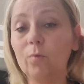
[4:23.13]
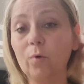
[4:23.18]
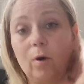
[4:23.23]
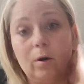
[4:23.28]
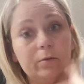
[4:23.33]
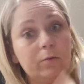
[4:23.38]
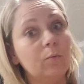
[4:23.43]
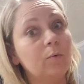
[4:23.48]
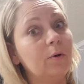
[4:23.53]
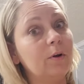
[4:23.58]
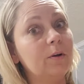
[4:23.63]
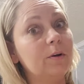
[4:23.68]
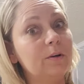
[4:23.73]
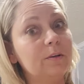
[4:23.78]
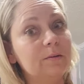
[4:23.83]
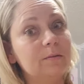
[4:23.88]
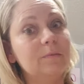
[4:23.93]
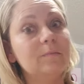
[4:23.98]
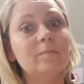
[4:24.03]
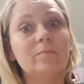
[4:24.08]
We're also working
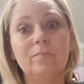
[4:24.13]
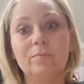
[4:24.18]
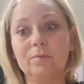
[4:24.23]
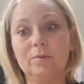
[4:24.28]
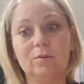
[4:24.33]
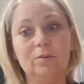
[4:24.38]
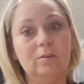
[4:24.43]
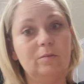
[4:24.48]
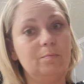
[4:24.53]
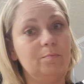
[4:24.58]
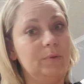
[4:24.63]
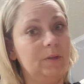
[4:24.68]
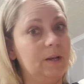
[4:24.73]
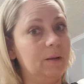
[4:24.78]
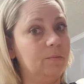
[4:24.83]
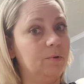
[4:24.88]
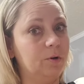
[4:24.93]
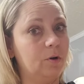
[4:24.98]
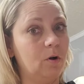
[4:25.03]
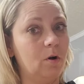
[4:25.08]
on just
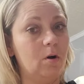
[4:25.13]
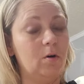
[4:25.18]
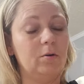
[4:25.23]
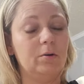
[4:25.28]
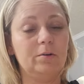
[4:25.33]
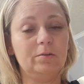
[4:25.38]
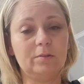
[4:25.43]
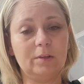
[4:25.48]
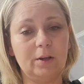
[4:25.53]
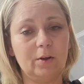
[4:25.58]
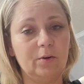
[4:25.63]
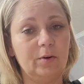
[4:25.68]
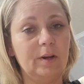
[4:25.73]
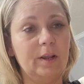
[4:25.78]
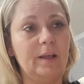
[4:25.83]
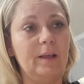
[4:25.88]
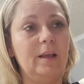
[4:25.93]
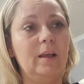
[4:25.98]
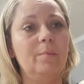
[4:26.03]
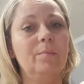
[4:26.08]
being able to call her, say her
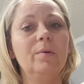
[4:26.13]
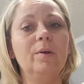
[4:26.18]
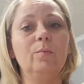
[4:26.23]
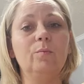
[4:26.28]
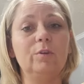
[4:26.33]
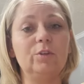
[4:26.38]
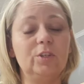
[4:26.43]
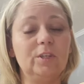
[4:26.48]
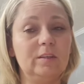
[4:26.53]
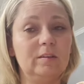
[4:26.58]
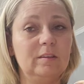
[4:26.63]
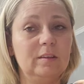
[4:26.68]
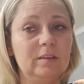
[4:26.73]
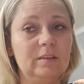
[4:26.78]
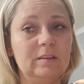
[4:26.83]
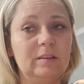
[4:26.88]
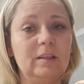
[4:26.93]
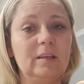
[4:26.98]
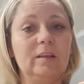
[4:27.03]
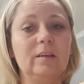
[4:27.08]
name, and when she gets
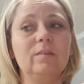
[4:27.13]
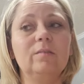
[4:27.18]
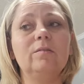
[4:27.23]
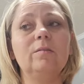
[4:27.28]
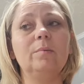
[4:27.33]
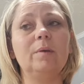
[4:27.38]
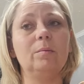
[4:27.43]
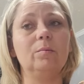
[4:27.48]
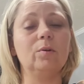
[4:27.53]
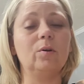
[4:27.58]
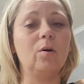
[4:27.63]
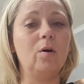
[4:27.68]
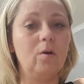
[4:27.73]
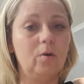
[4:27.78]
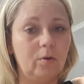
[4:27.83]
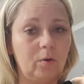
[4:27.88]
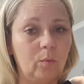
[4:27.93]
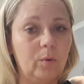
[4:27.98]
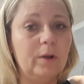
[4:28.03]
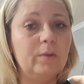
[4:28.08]
into things, to be able to
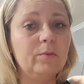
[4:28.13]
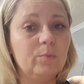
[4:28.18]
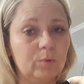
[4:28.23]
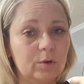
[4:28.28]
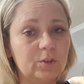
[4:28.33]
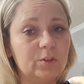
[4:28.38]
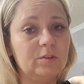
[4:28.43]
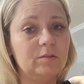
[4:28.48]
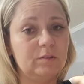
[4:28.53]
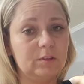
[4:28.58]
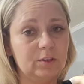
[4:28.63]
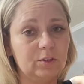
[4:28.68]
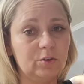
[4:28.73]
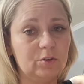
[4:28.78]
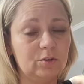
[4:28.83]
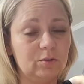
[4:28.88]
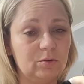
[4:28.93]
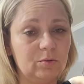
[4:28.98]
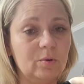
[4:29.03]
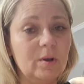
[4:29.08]
call her away from what she's
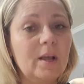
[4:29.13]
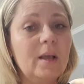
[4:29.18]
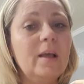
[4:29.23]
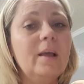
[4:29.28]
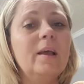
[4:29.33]
into,